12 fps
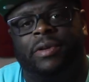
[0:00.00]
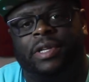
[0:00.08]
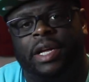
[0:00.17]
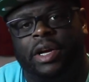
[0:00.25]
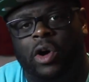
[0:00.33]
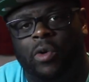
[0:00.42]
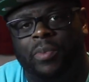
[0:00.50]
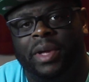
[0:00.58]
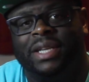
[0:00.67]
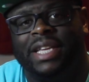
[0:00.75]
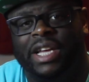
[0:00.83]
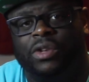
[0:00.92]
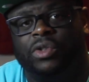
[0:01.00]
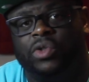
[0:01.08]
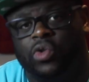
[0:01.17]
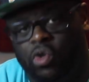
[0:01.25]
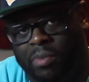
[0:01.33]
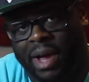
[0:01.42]
coping skills
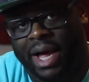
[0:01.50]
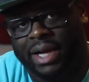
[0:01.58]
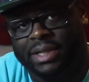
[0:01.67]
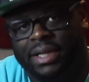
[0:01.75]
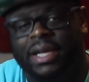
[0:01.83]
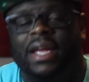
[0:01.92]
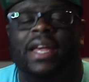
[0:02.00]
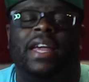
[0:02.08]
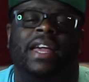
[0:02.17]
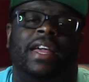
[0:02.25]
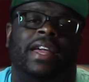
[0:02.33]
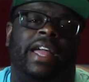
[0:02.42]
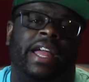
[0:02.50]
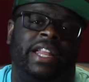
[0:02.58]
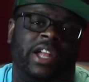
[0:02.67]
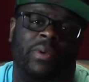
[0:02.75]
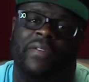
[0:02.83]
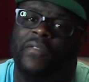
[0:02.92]
toolbox, and then
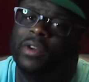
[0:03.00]
refer to